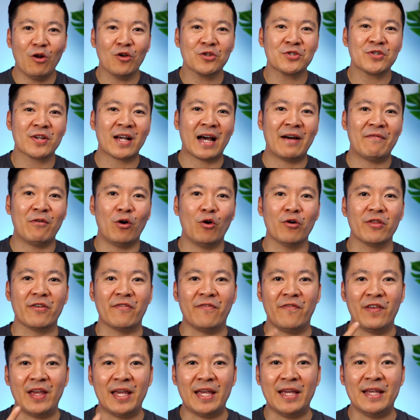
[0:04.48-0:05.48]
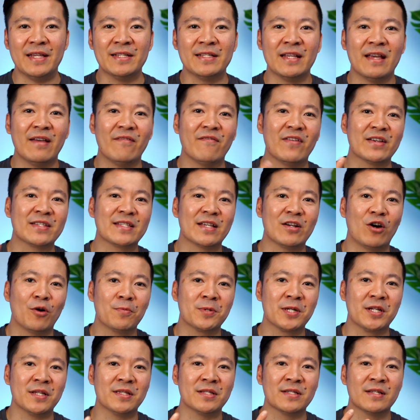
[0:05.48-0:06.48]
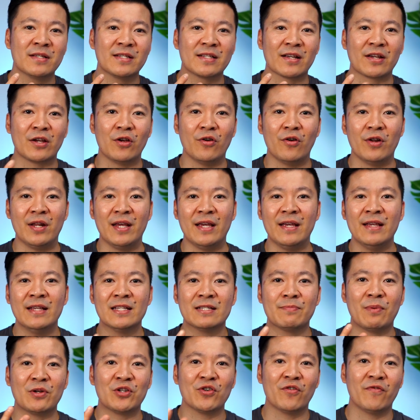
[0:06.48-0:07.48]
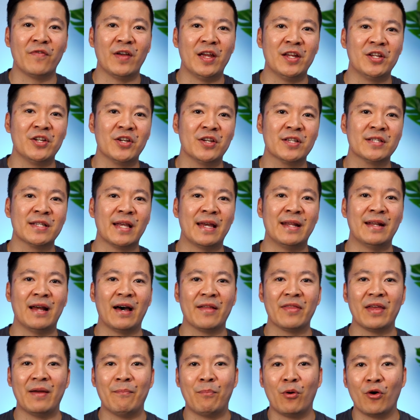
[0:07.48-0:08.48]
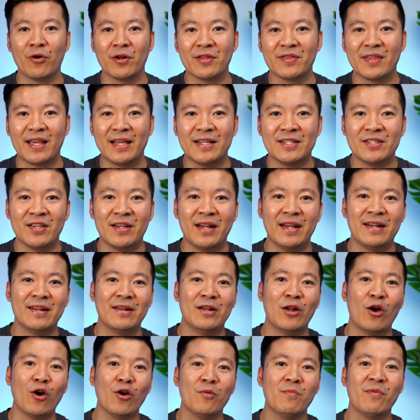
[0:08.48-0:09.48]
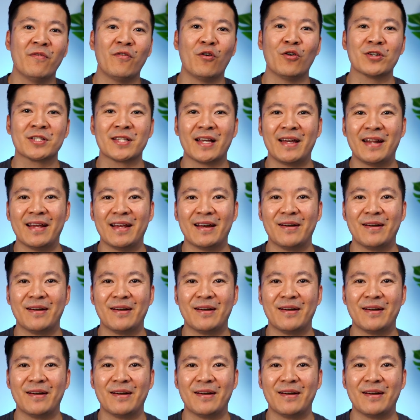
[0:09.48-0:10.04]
also cover all the fees, investing options, security, special features, and other important things you need to know before signing